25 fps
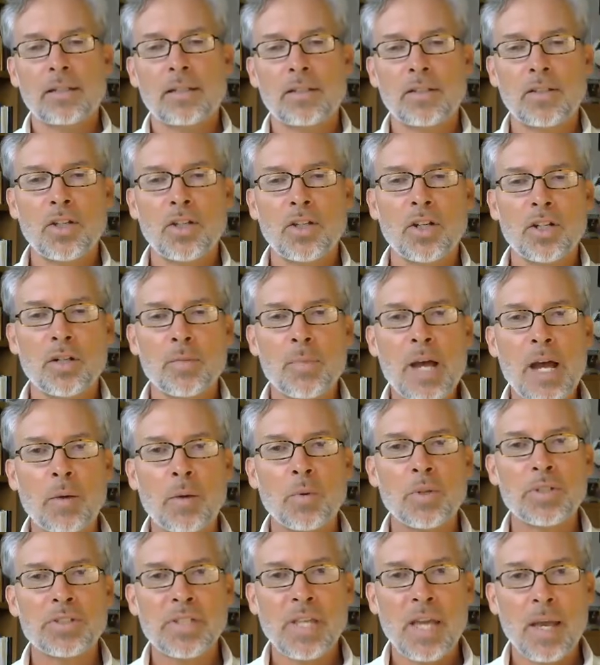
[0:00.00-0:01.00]
good about
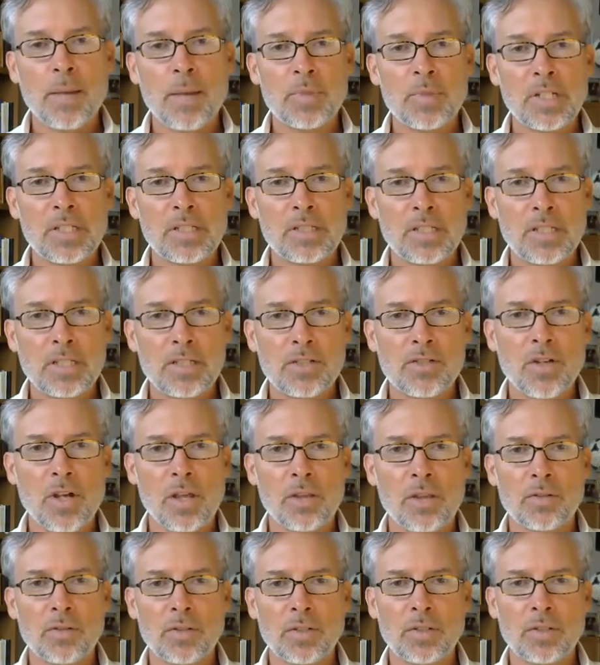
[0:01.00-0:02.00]
what's happening to each
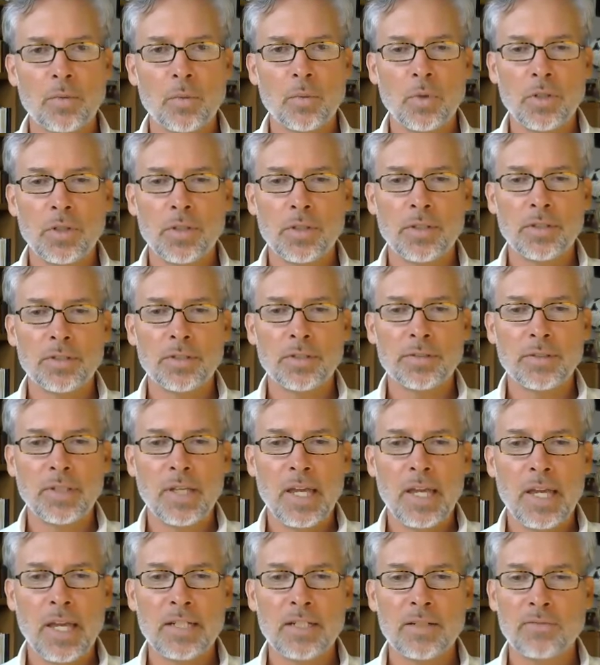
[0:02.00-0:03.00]
other in the world.
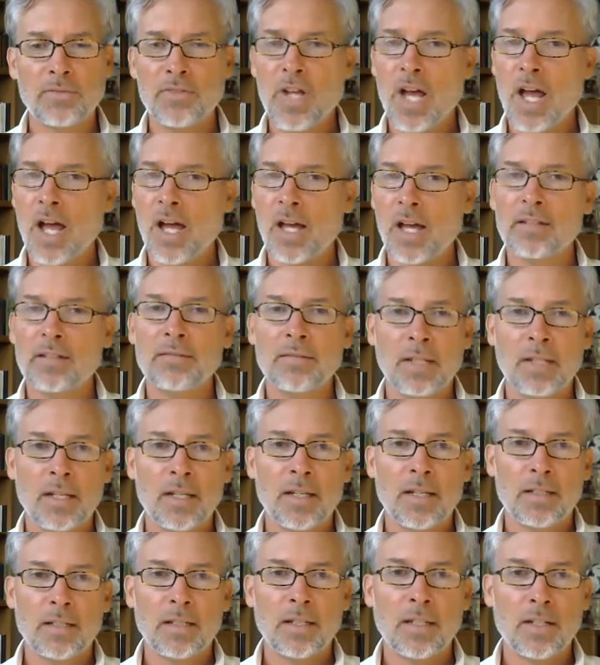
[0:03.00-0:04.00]
And if not,
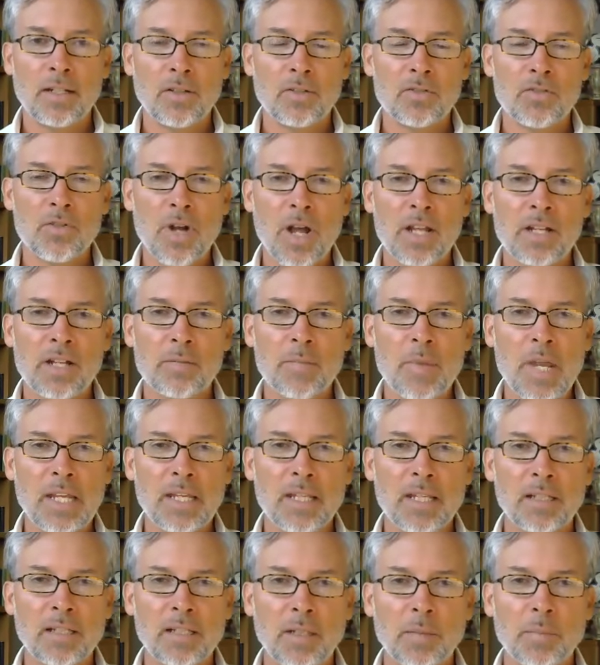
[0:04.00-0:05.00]
you know, trying to make
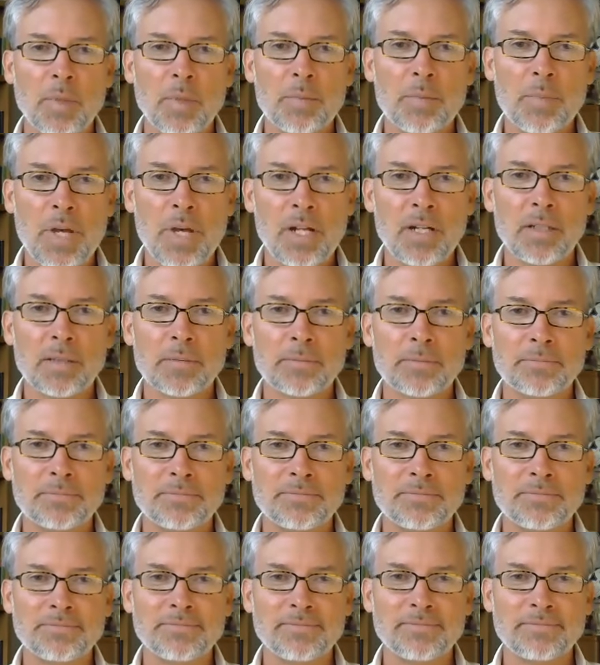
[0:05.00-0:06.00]
it a little bit better.
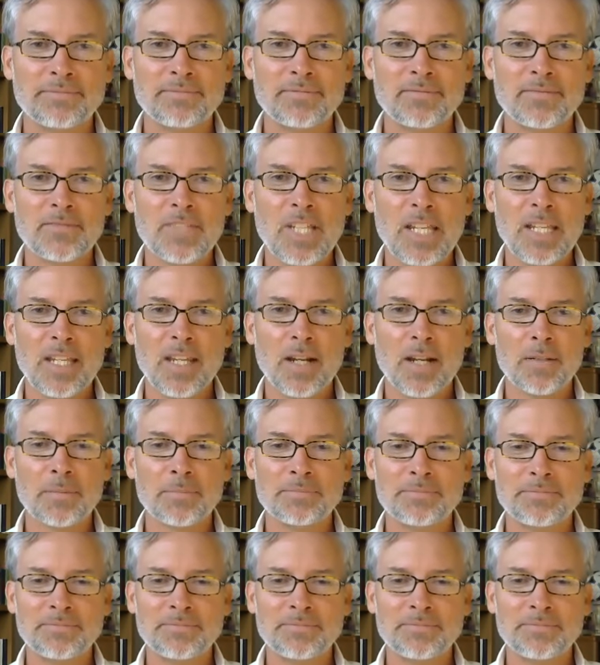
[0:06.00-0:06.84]
Take care.